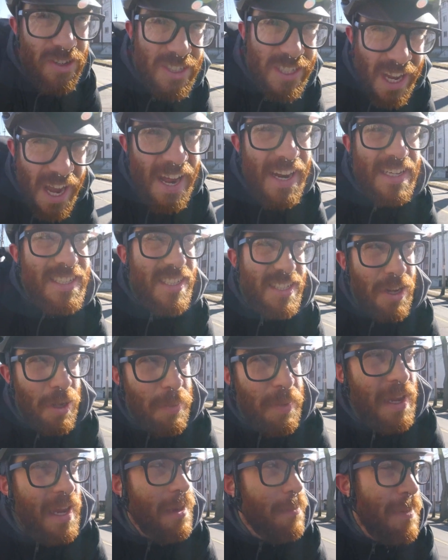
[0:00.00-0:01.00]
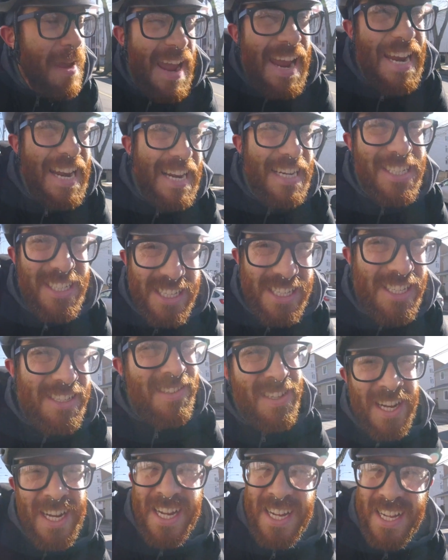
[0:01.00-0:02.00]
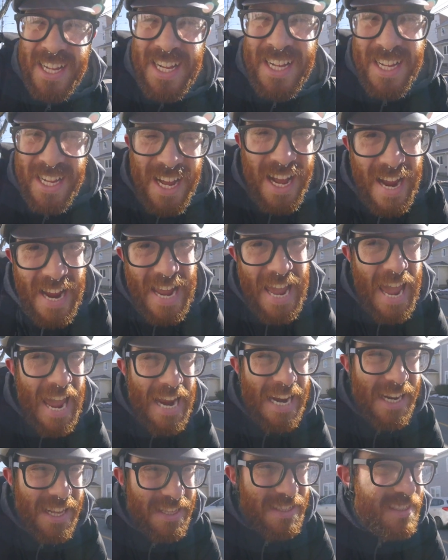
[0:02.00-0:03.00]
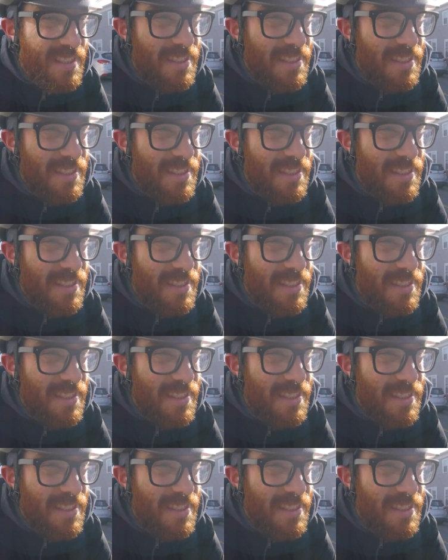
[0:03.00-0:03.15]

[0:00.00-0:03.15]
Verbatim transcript: is kind of still being made. I just, I hate it